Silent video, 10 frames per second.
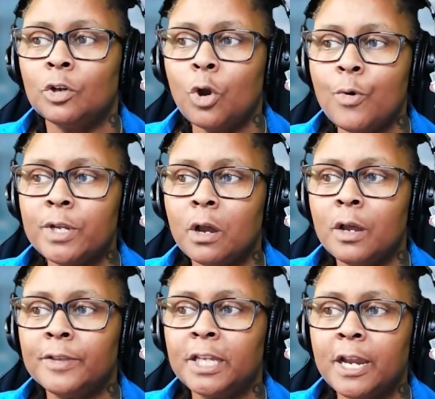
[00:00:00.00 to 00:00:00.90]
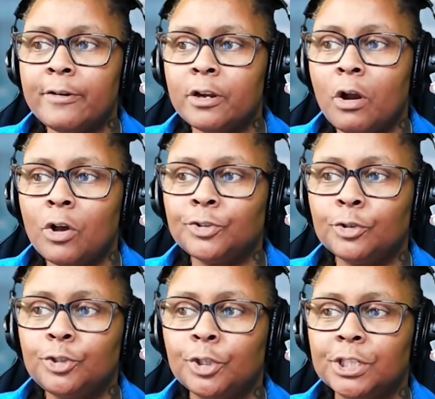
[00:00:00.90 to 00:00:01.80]
So going on, the carrier
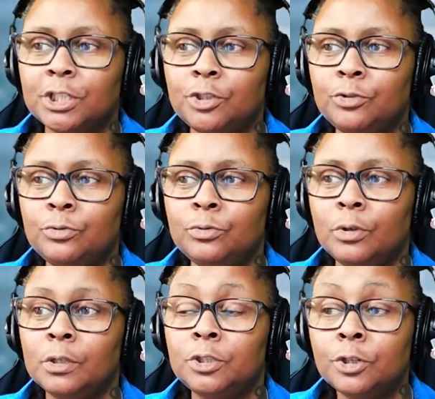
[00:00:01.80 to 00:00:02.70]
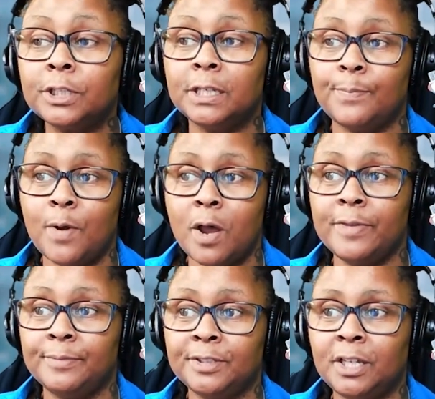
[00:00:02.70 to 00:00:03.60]
also took it
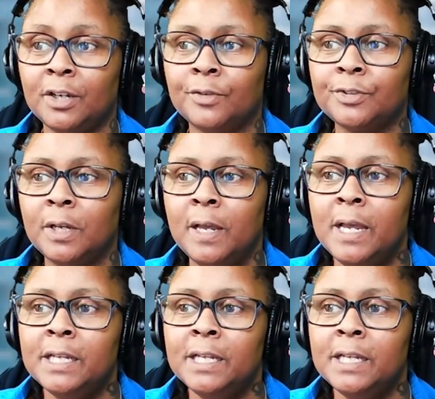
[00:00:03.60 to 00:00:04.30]
upon themselves